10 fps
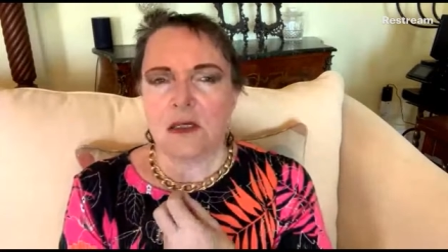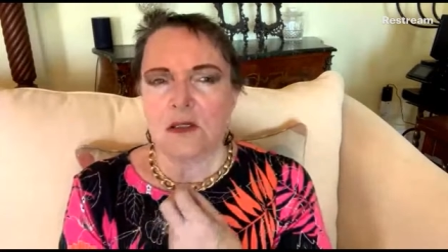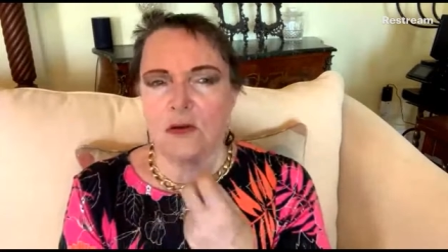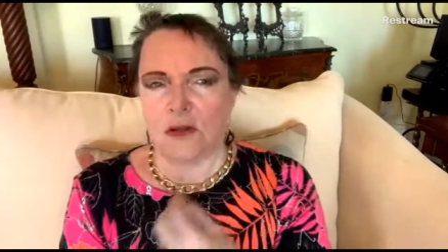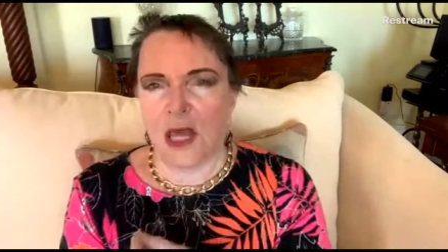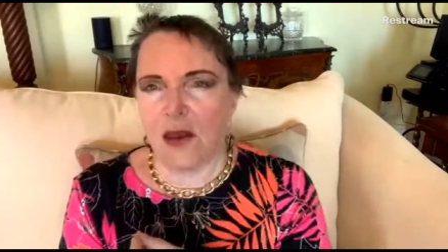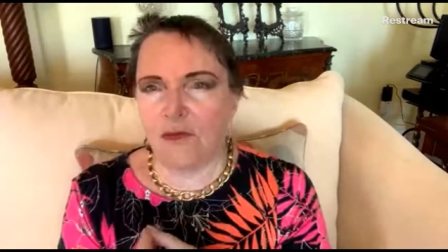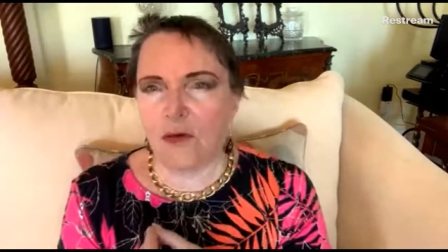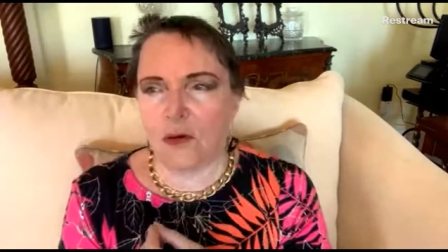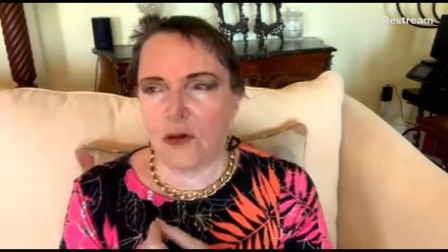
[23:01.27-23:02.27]
So
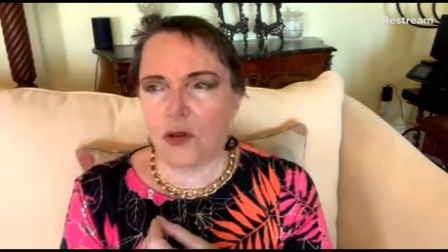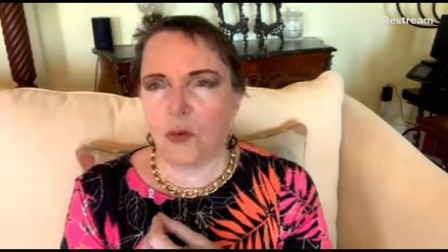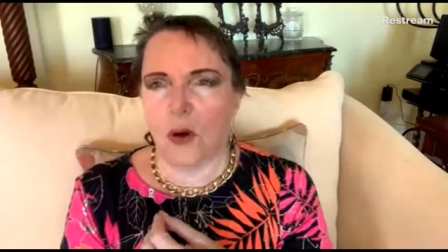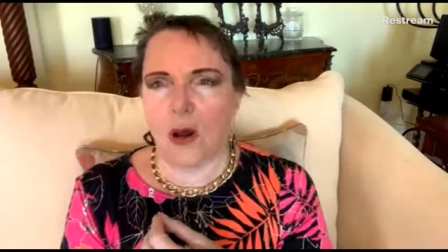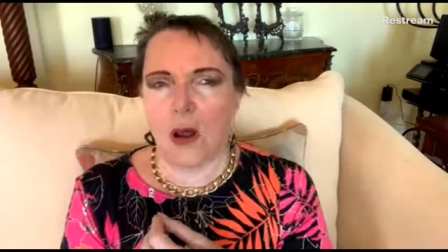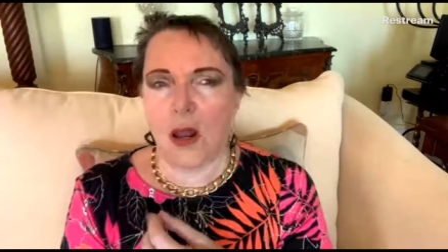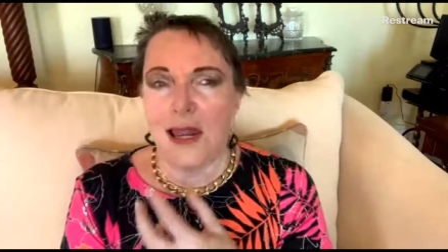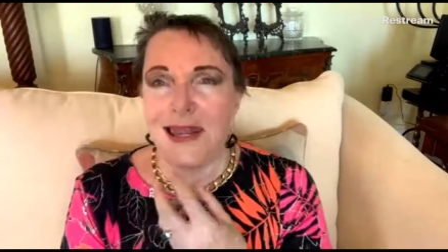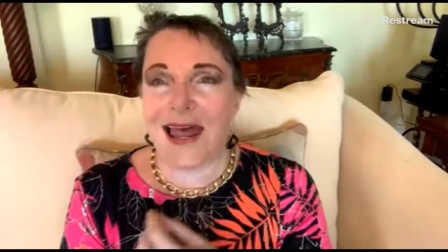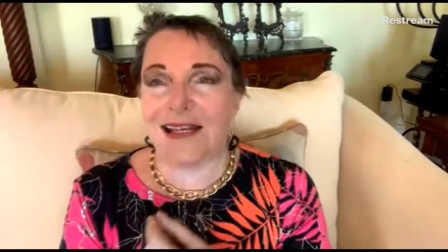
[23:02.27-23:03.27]
therefore, you are
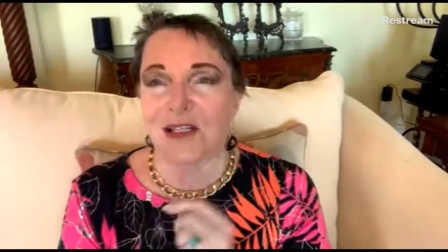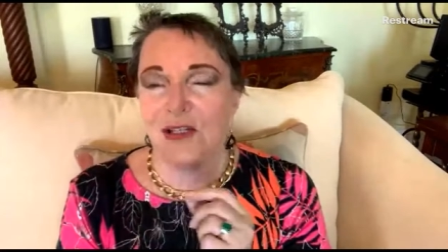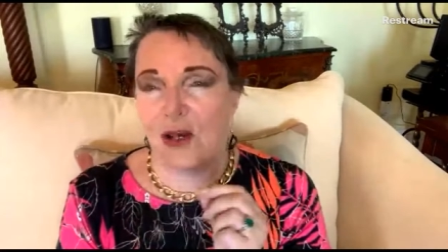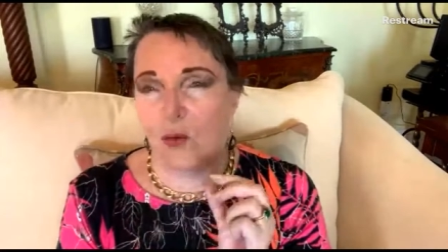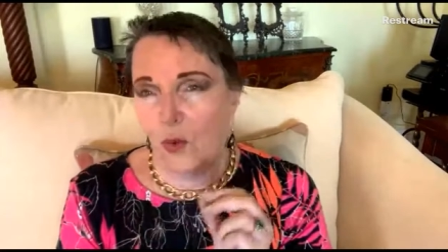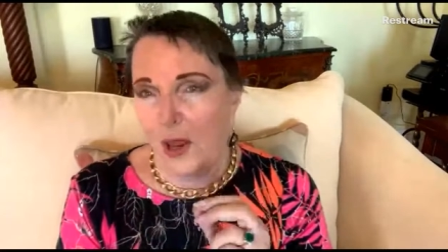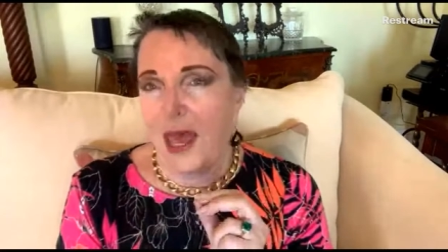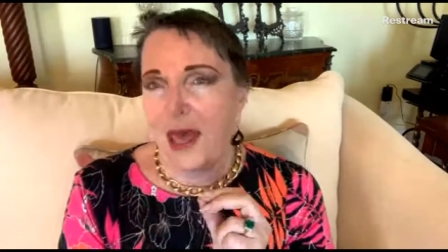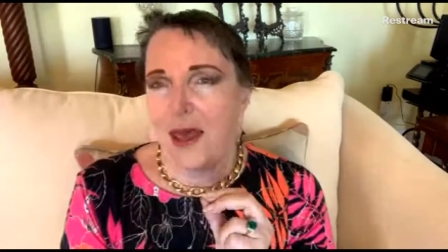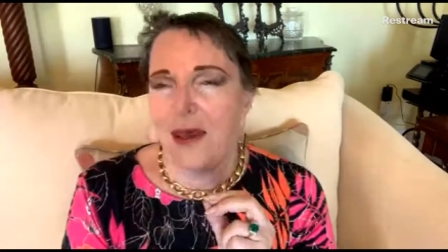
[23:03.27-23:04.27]
less
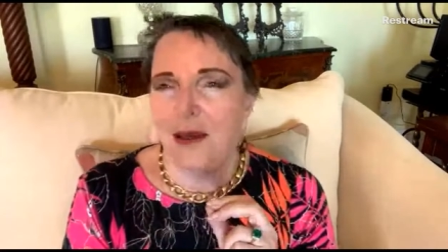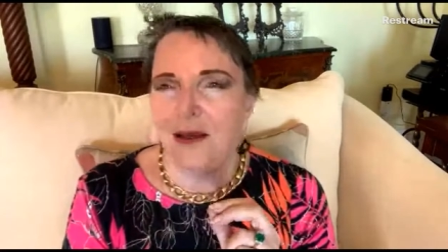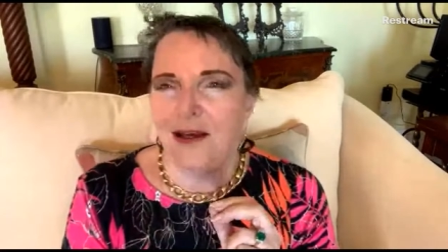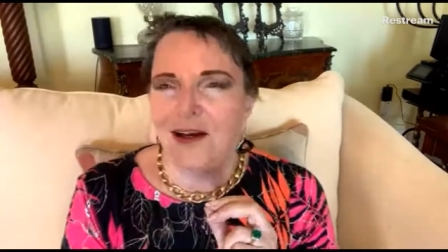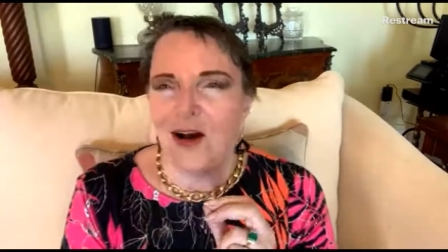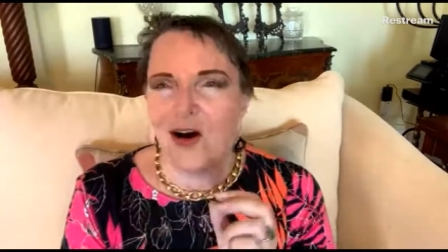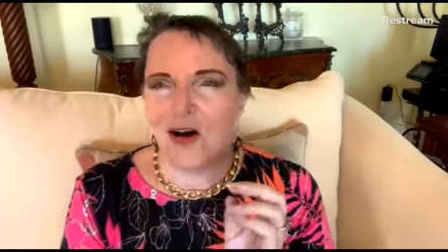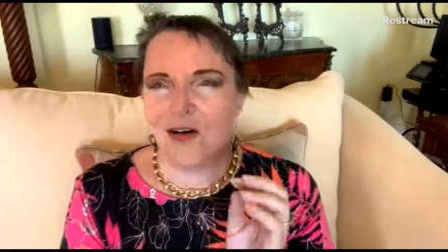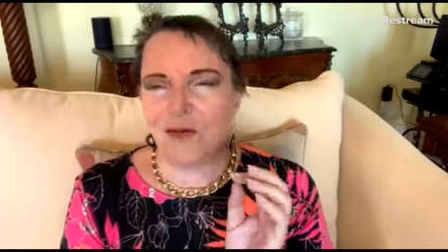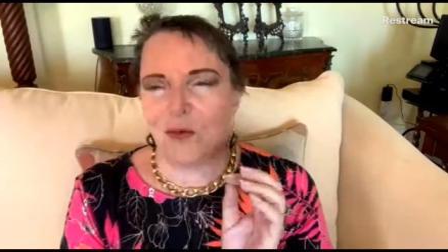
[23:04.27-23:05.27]
aware
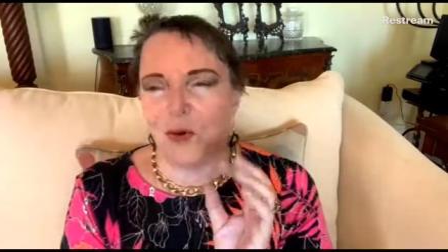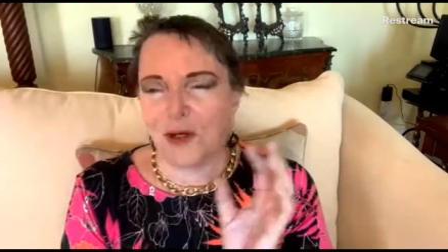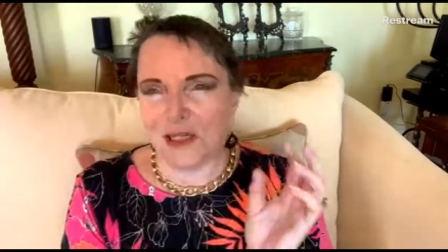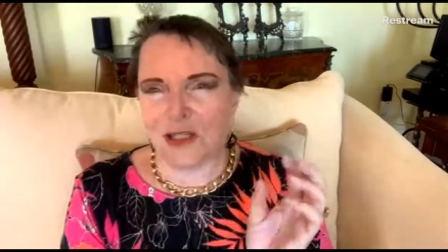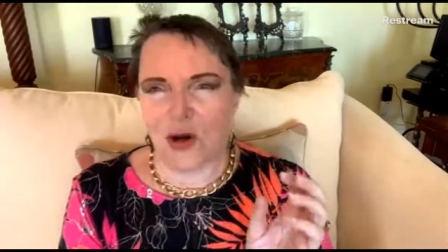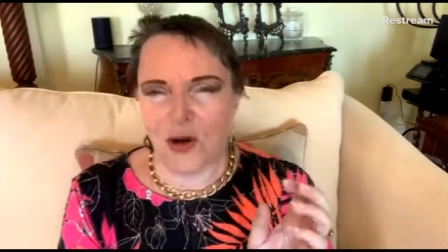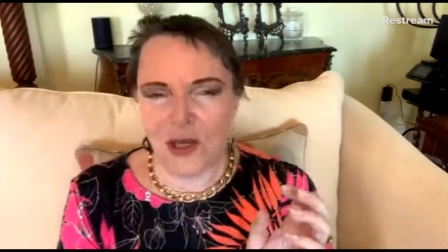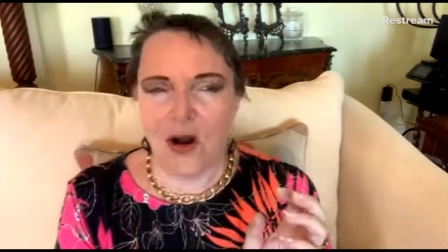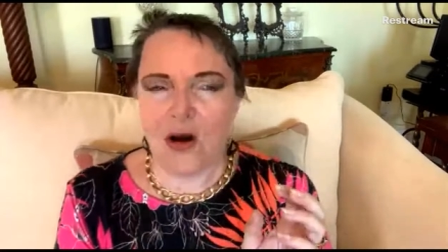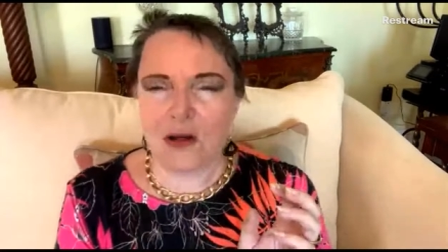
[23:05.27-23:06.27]
of what is
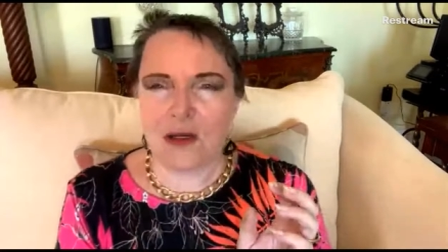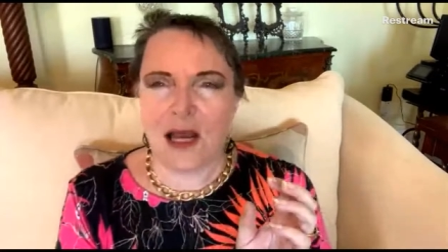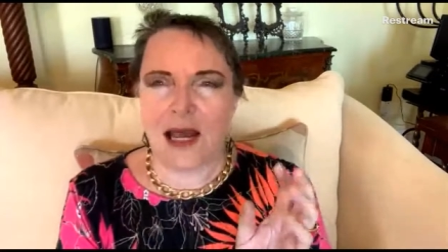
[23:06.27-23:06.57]
going on.